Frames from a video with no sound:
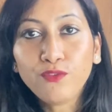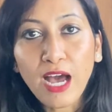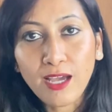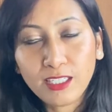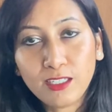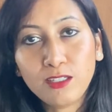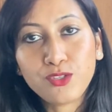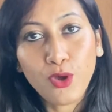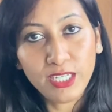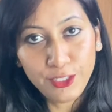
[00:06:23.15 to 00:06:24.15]
articles
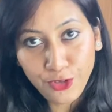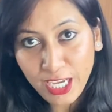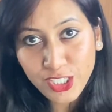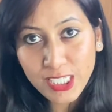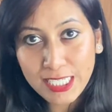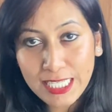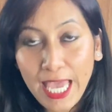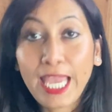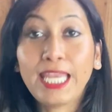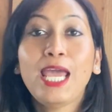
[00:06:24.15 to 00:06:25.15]
on interaction design.